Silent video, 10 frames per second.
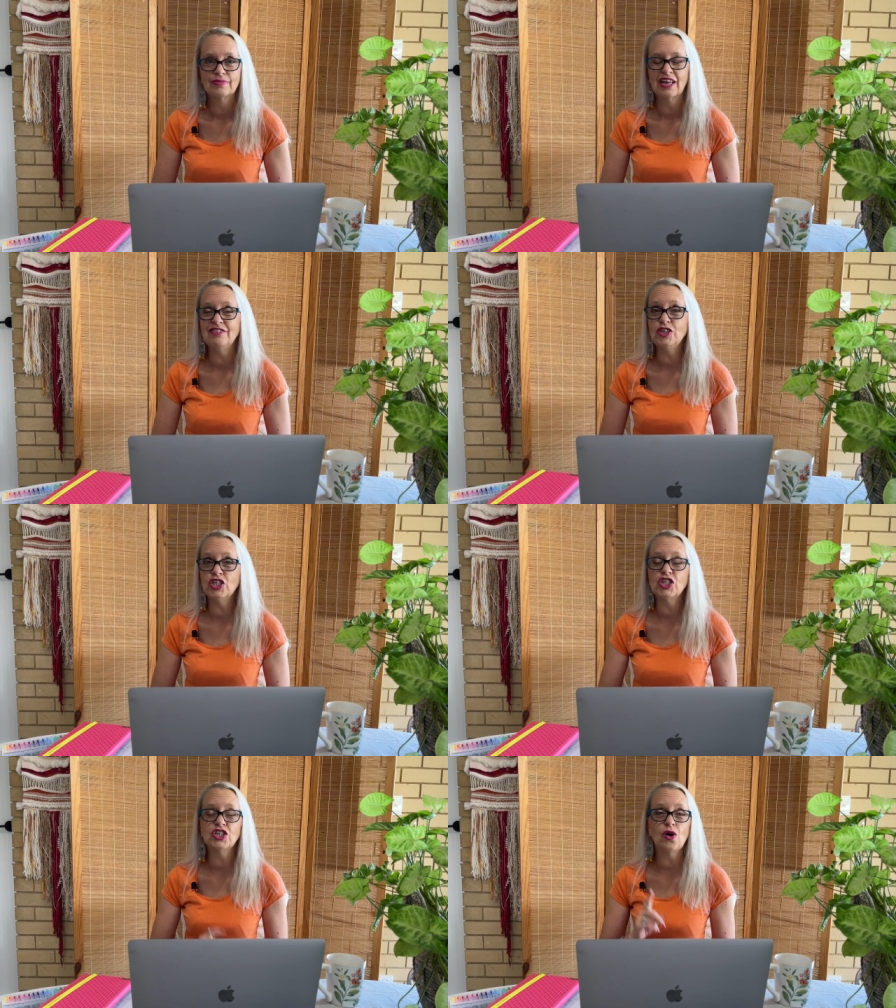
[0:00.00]
If you
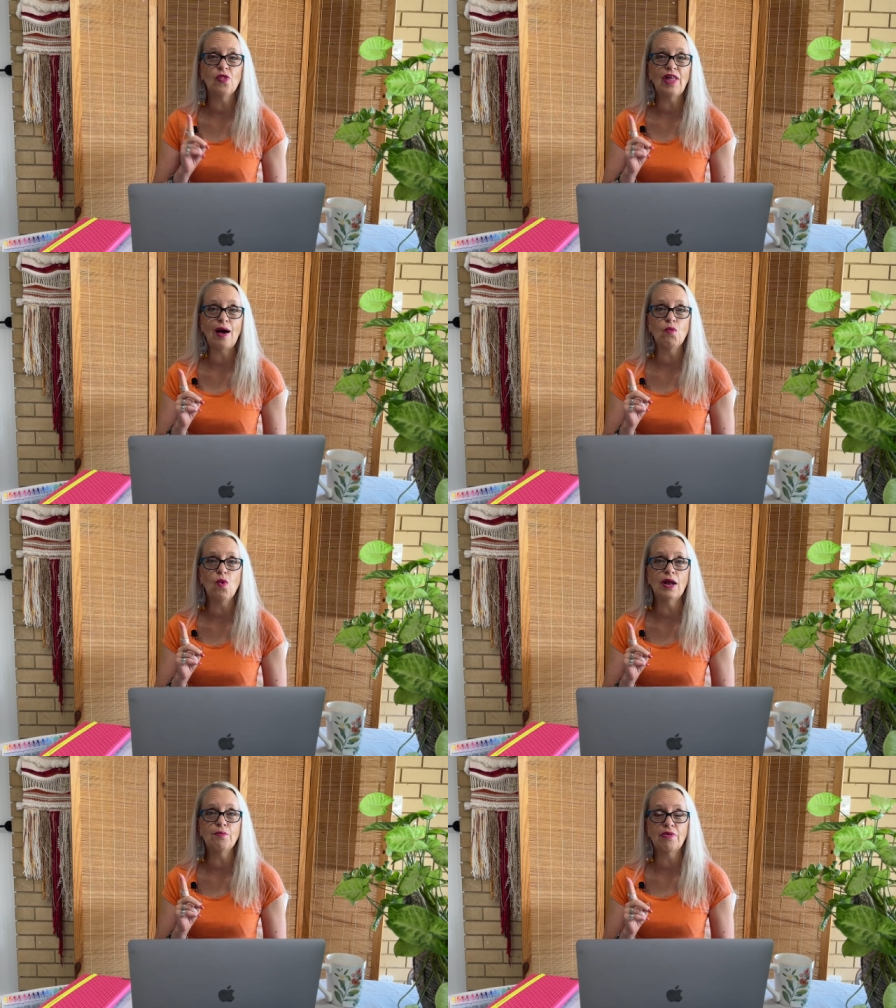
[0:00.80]
just sold that
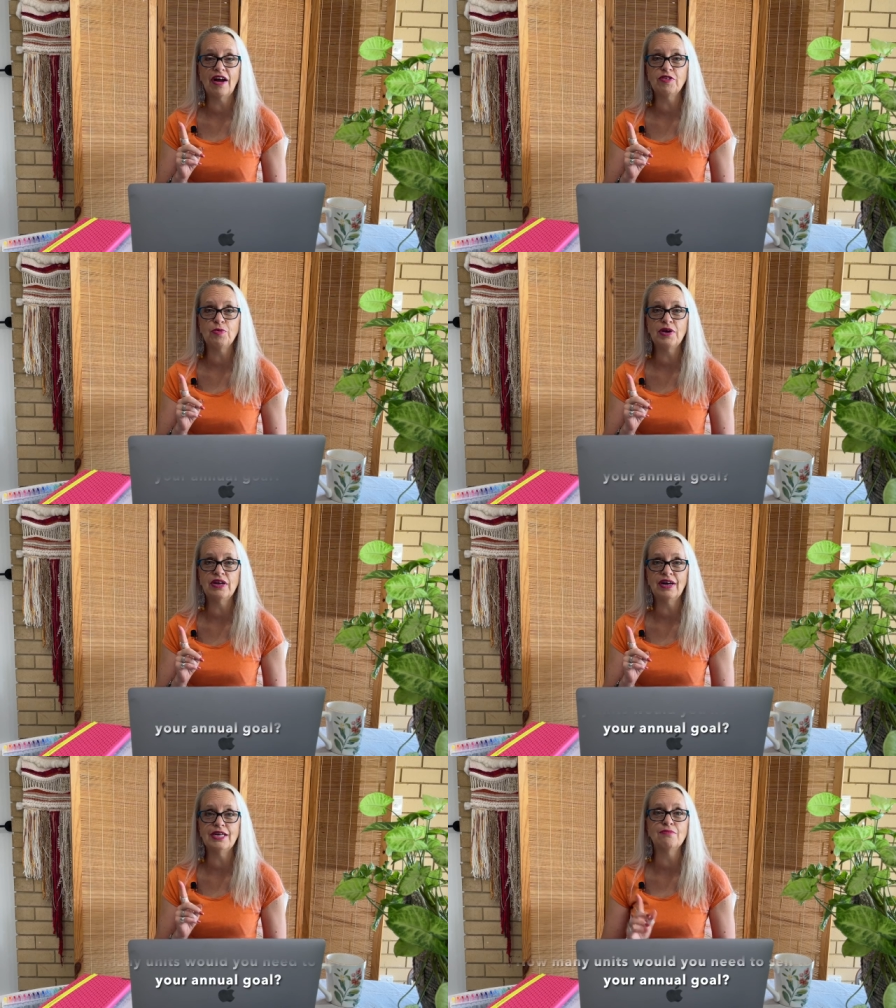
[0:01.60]
one price
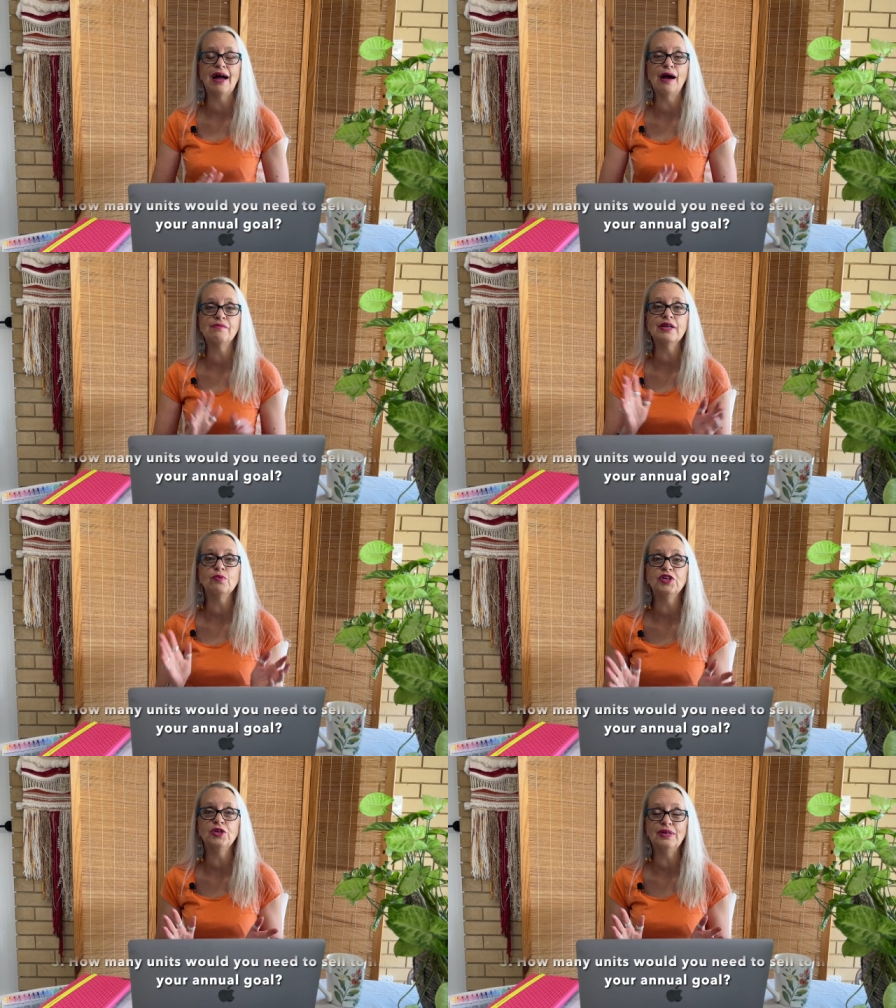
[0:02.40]
point item, how many
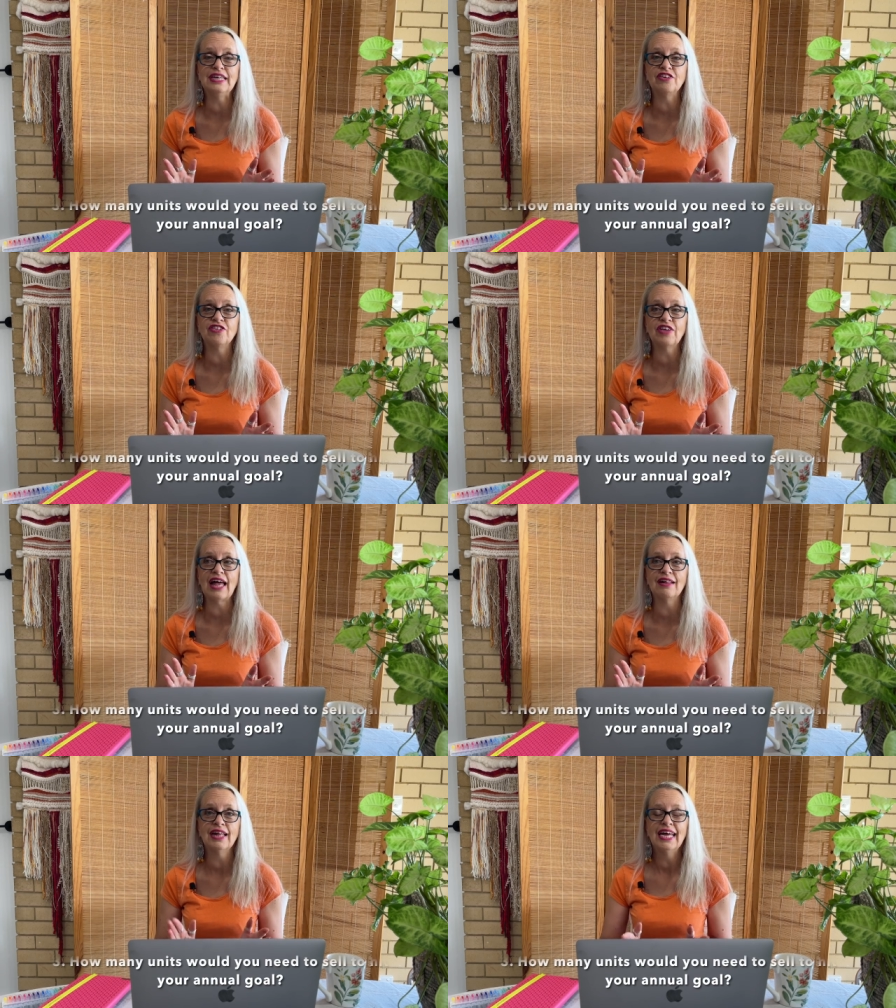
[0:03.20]
would you need to
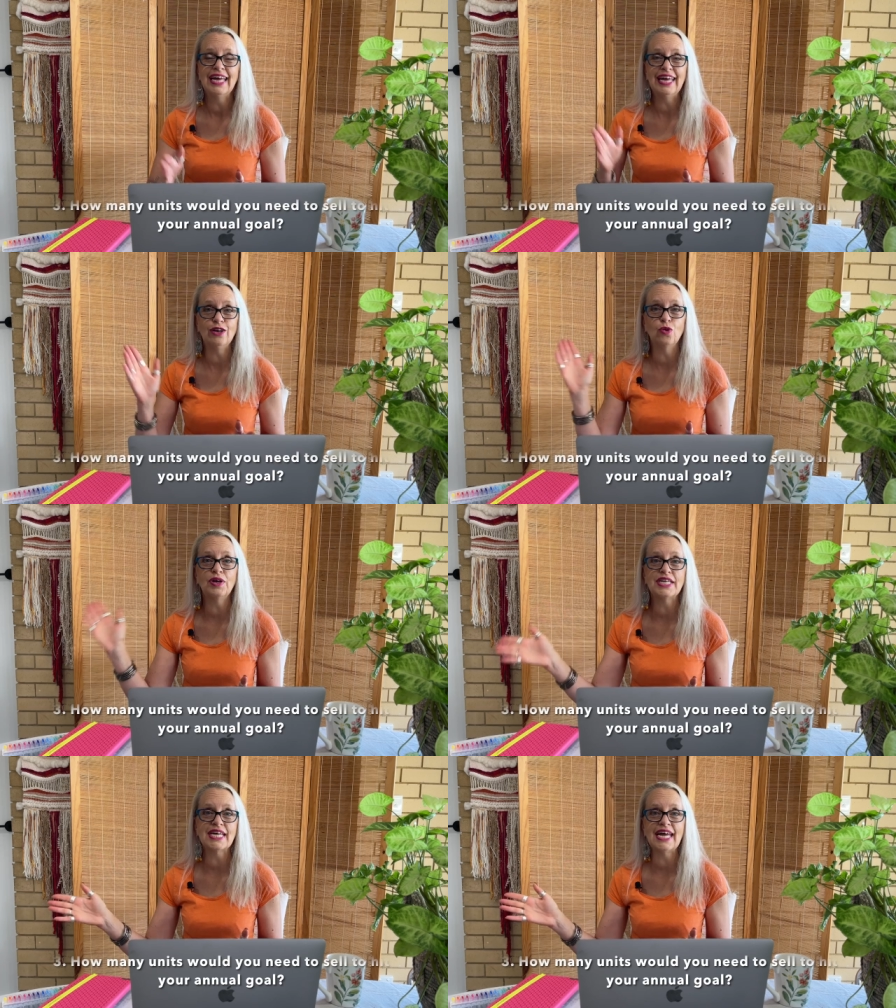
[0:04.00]
sell in order
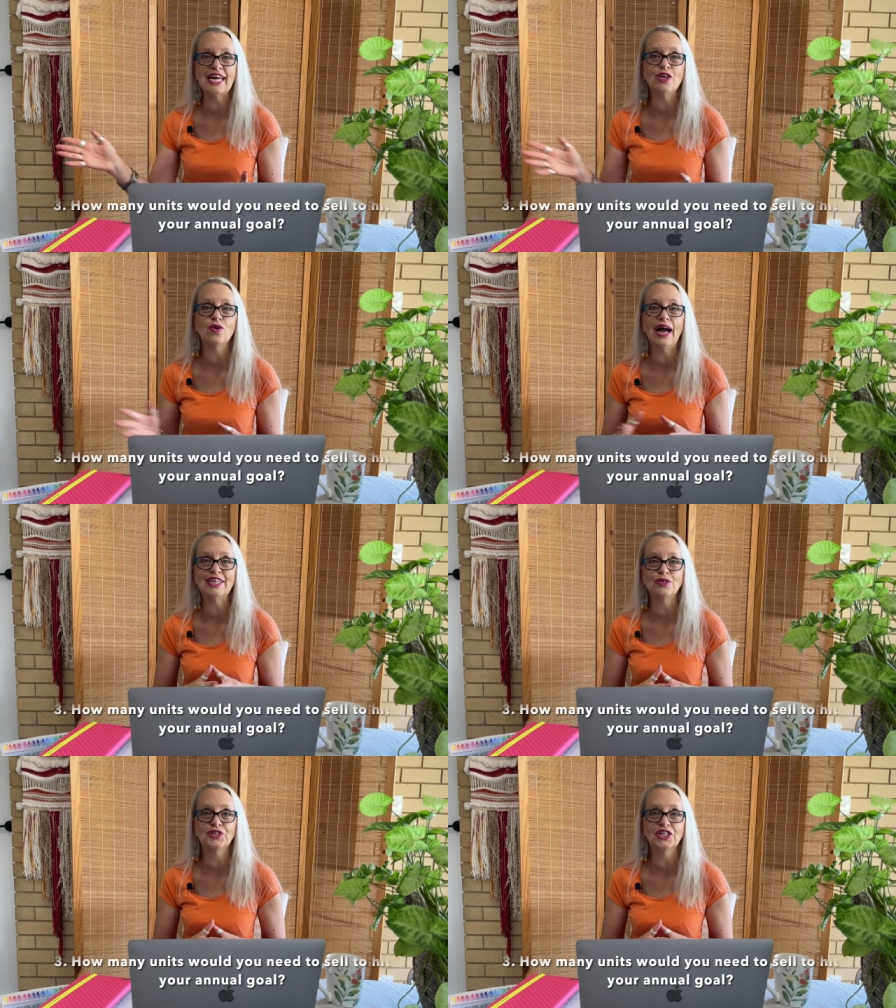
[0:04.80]
to hit your
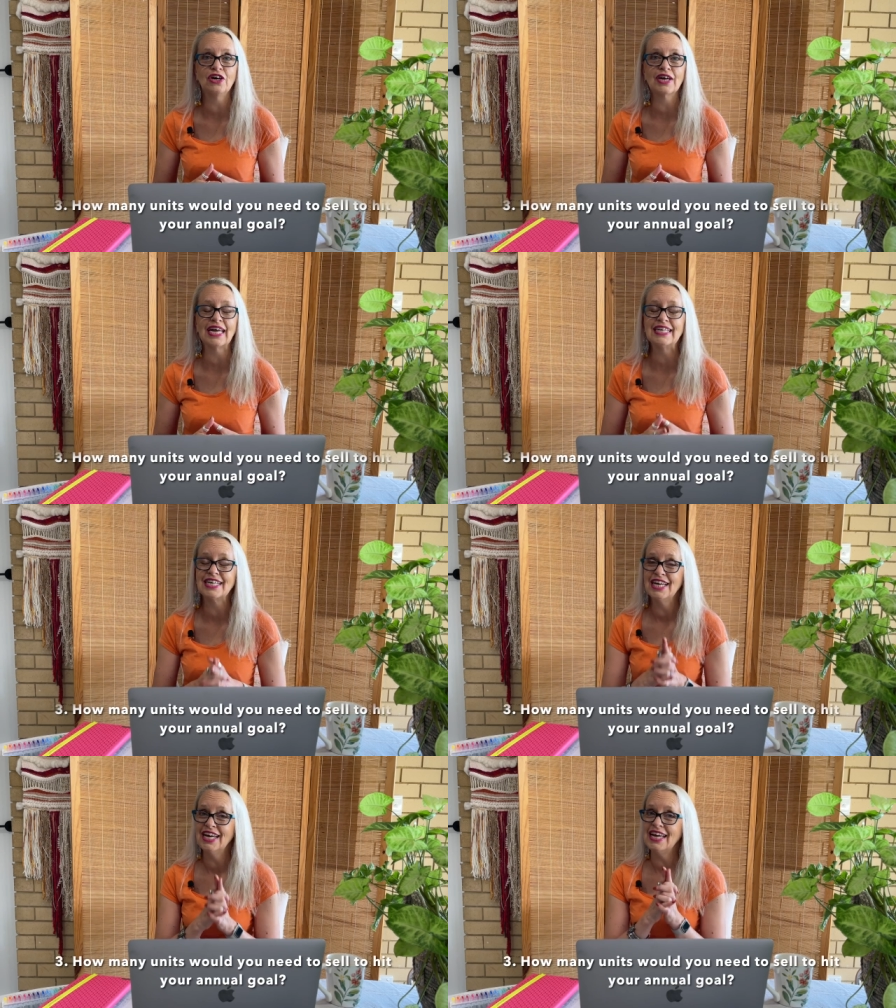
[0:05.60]
annual target?
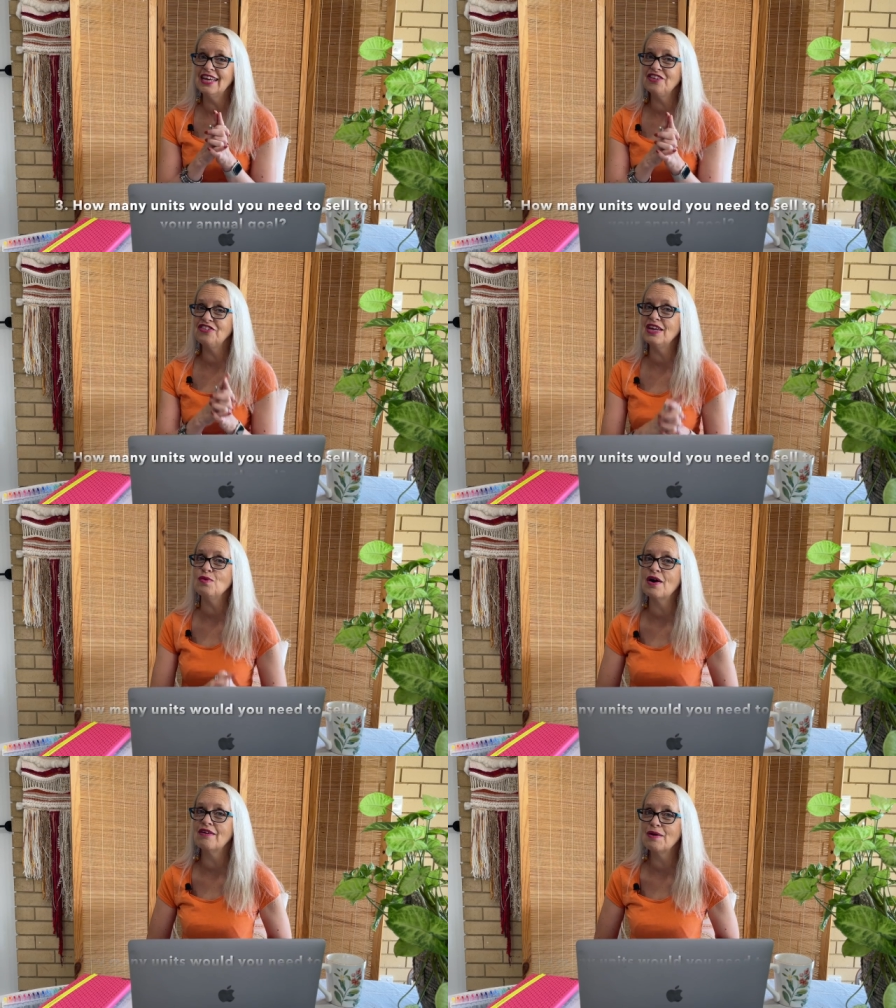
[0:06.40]
You see
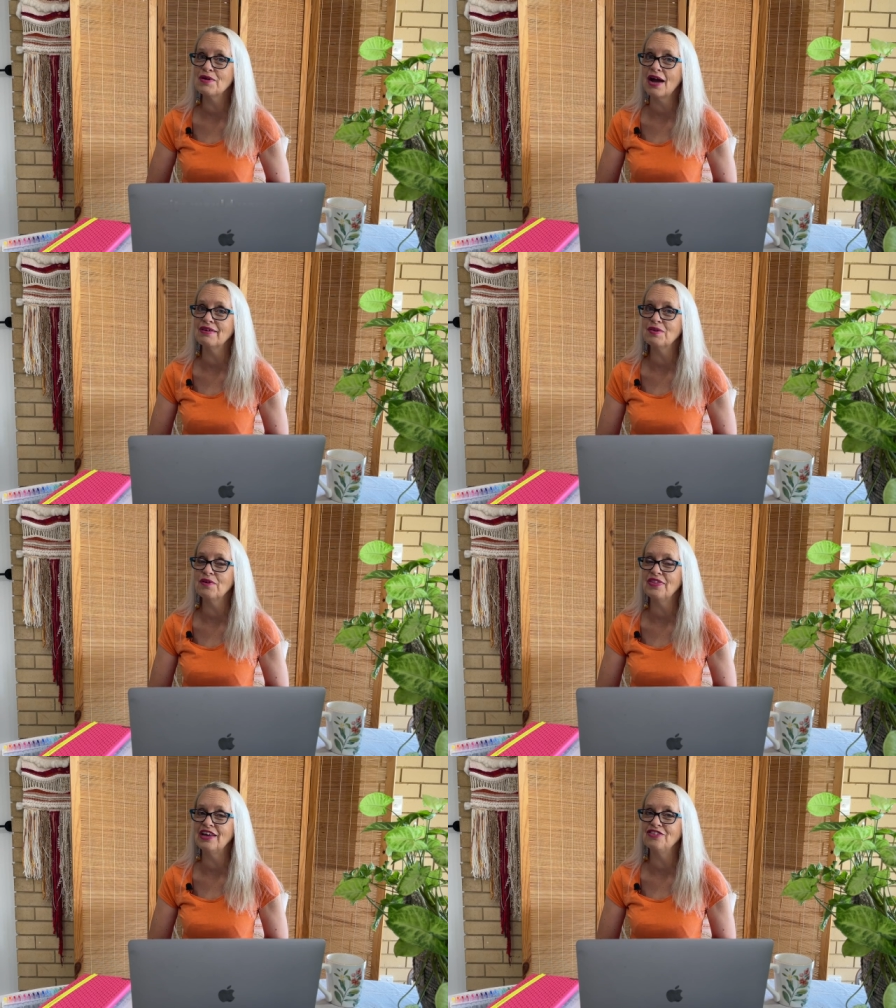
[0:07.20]
where I'm going
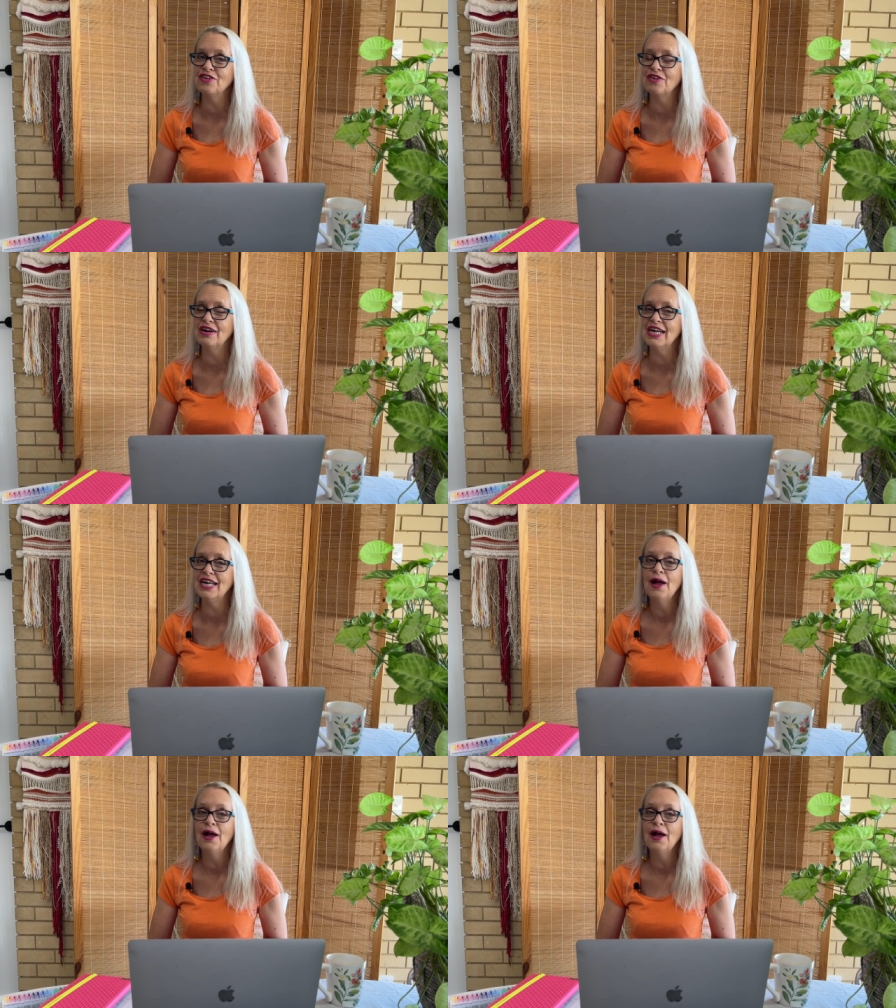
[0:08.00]
with this, all right?